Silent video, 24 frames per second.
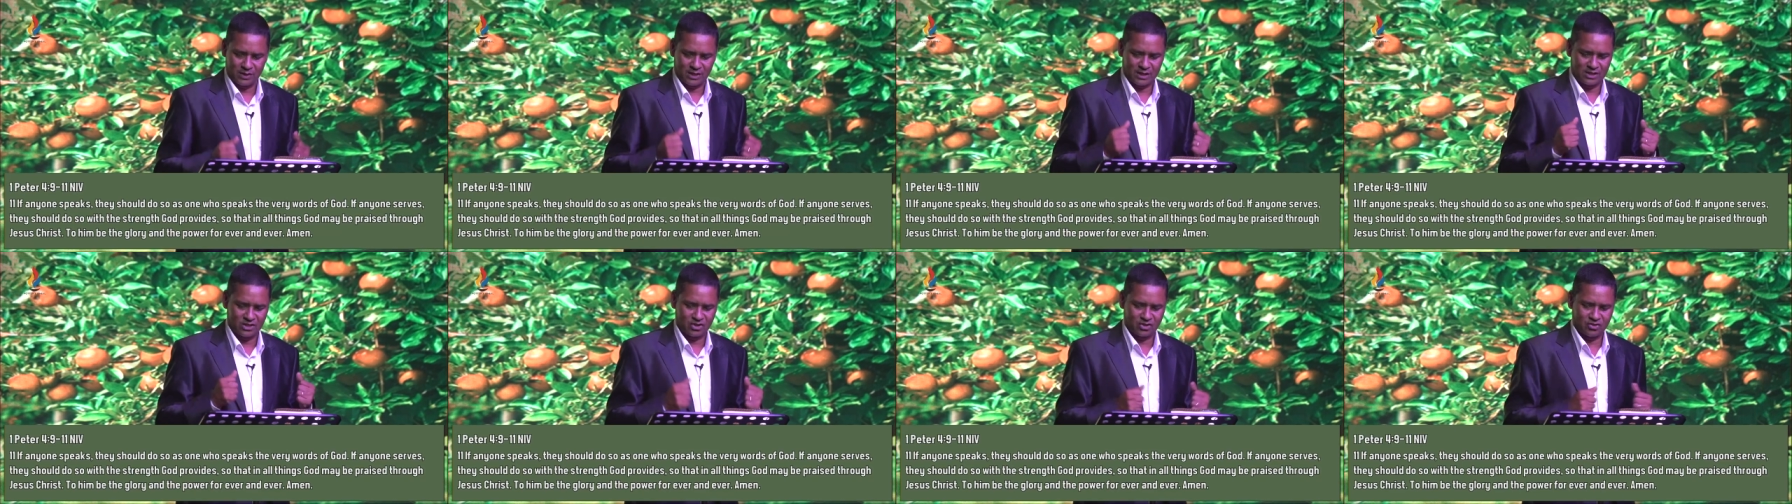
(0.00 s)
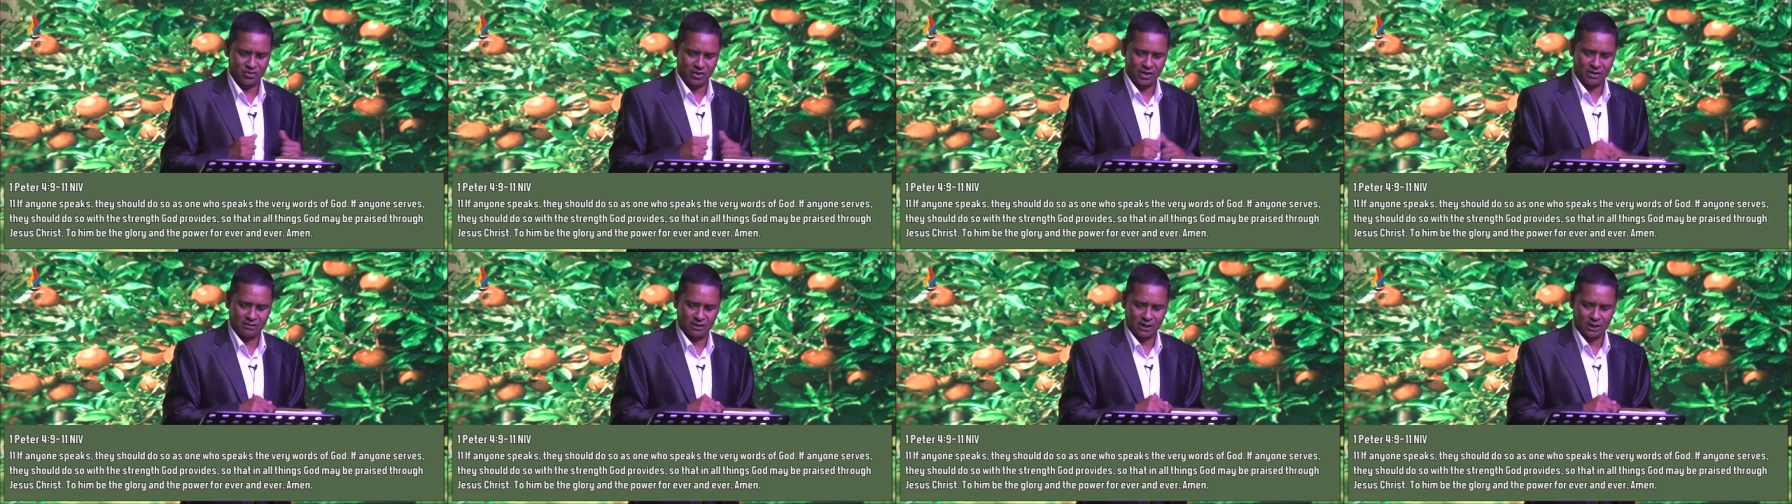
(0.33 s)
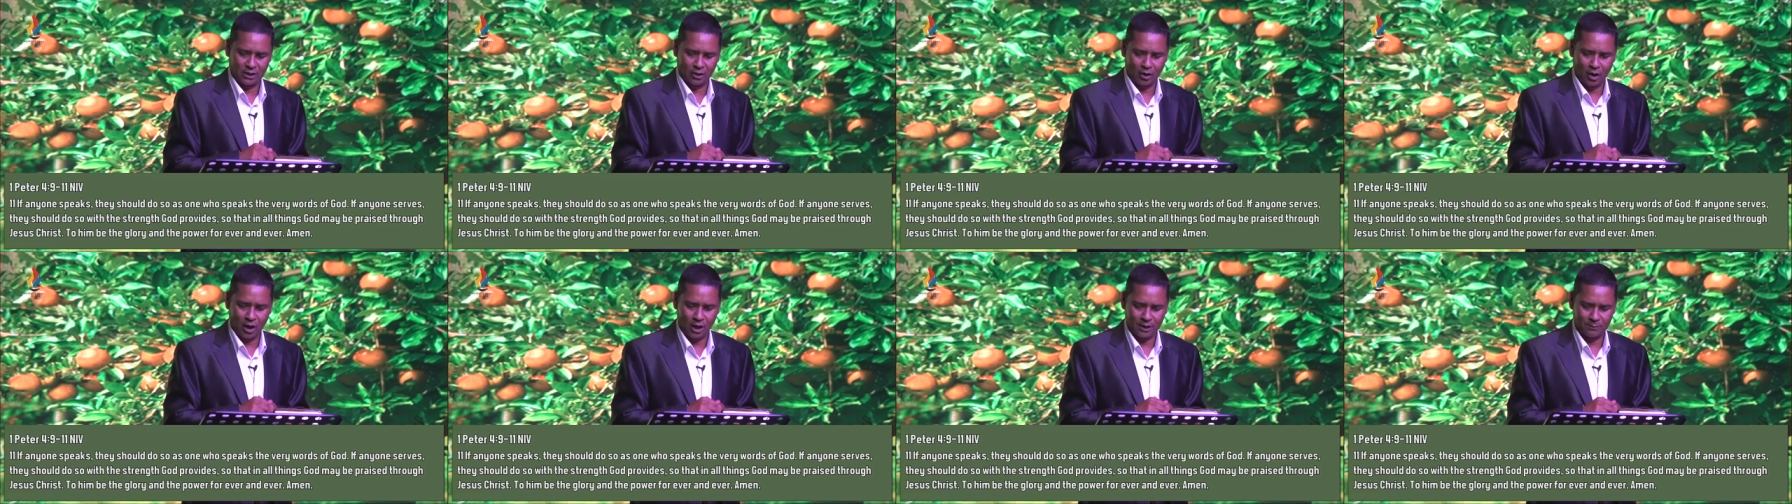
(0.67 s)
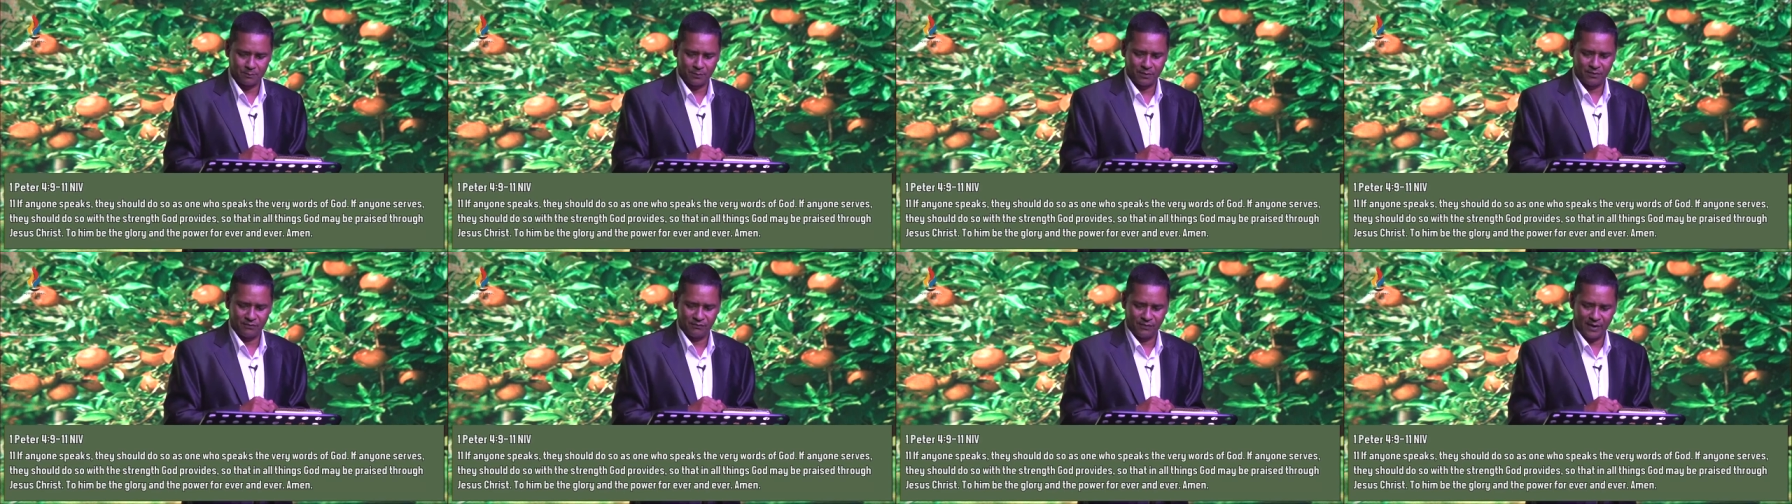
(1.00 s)
the strength that God
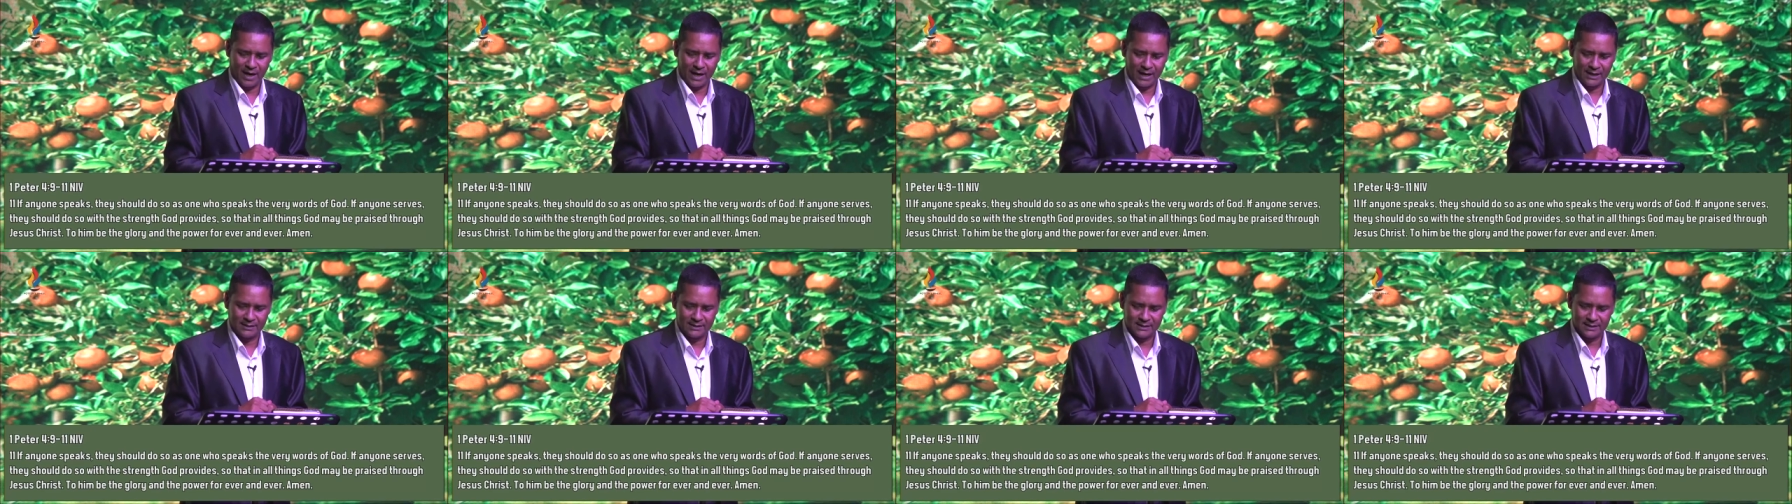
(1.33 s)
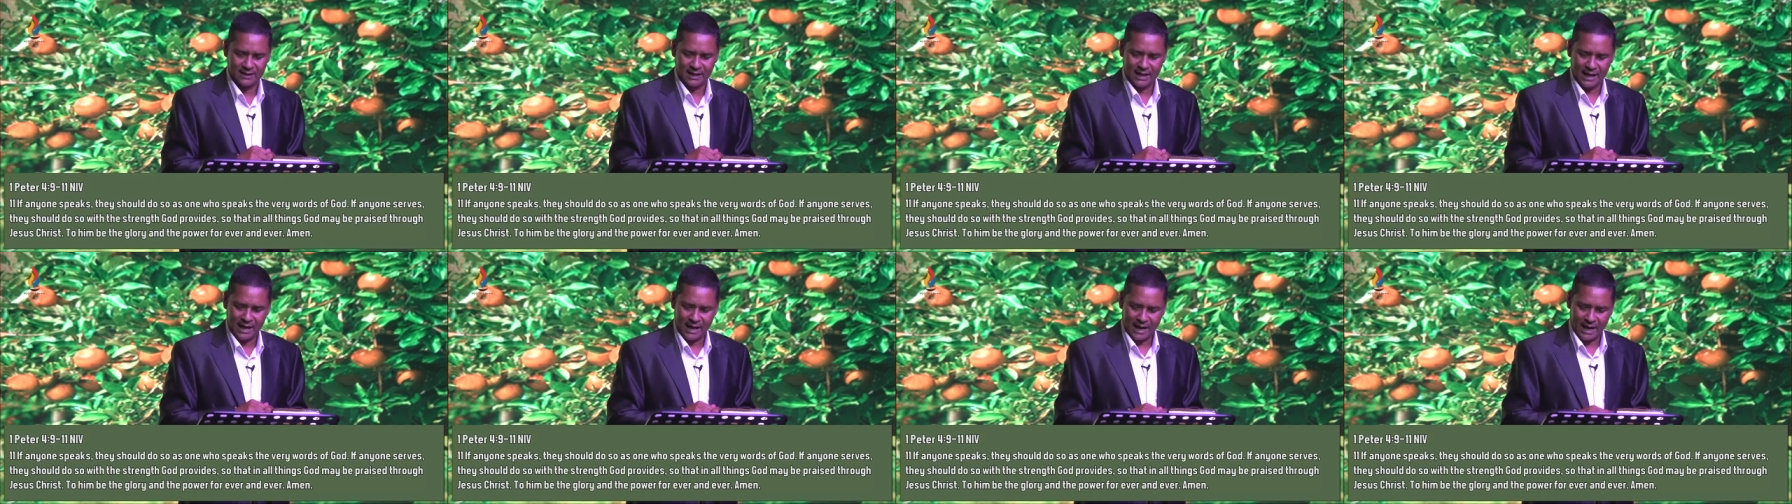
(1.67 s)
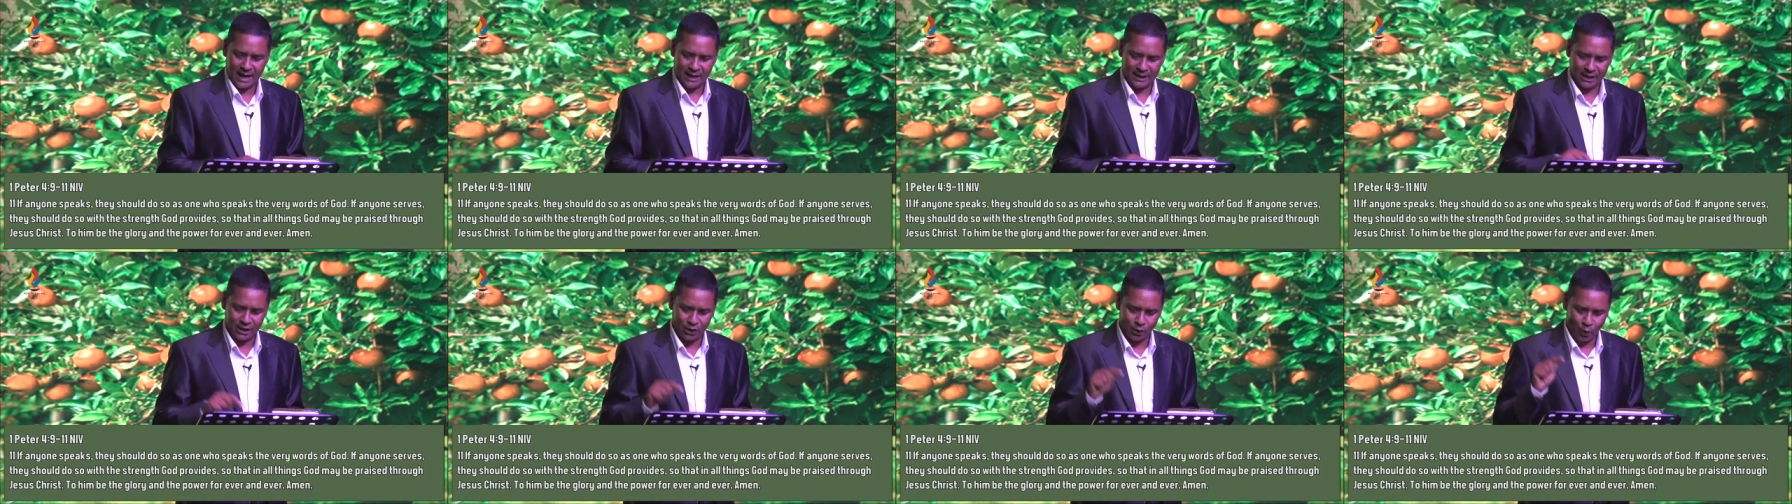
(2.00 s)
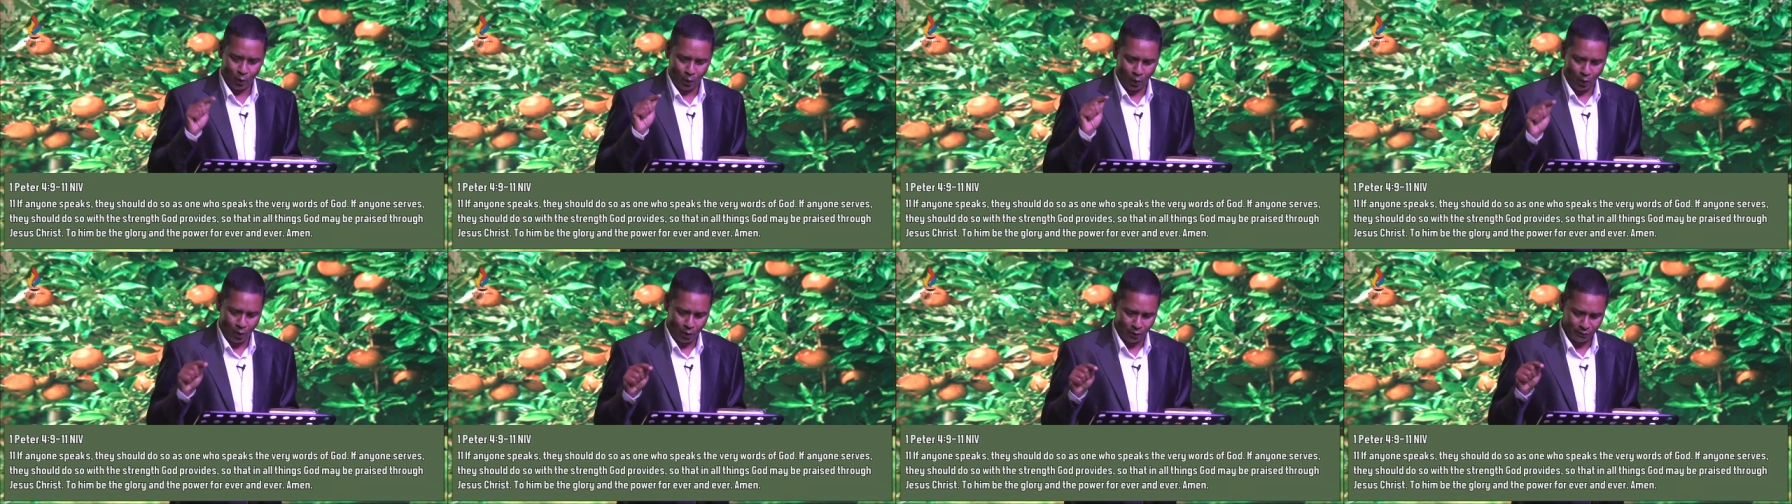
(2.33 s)
provides, and in
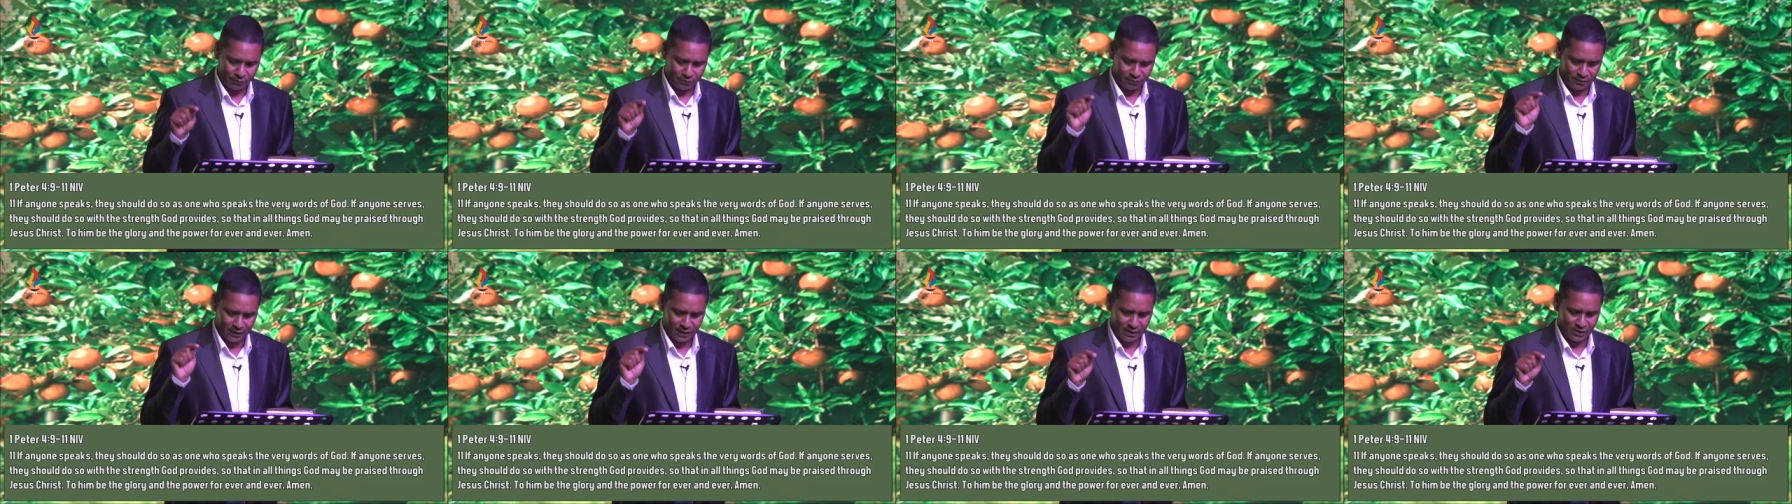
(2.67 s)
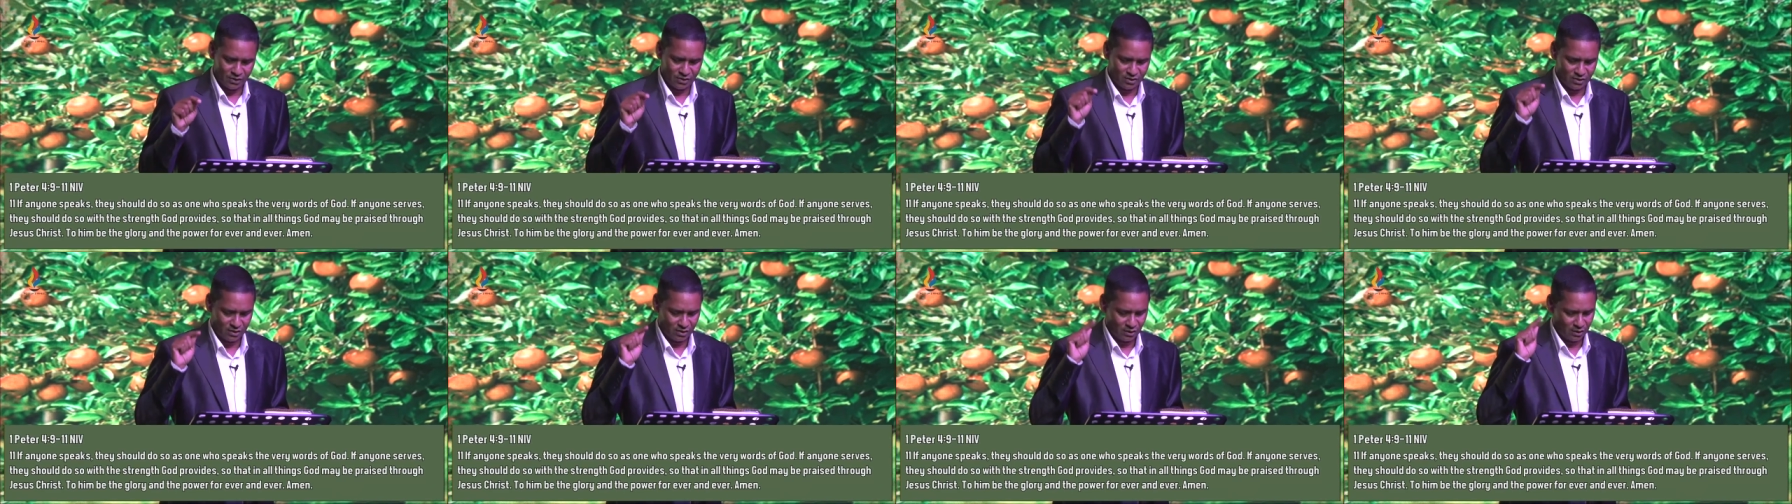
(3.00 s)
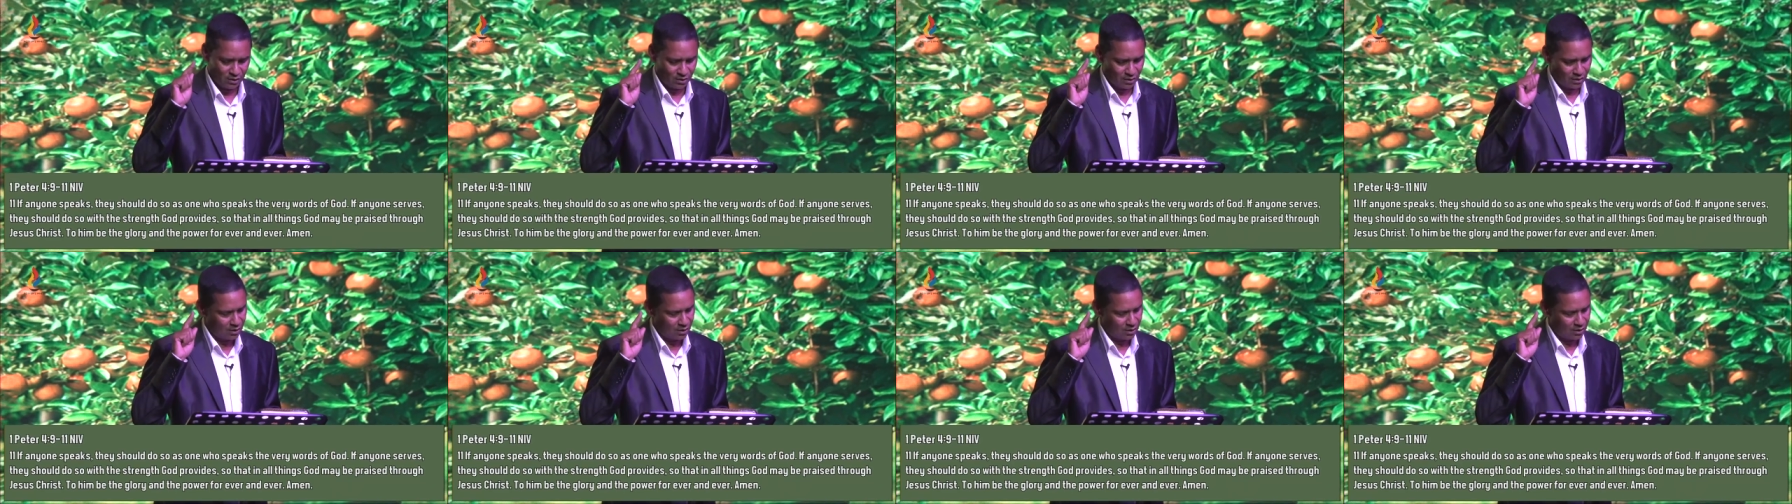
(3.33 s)
all things,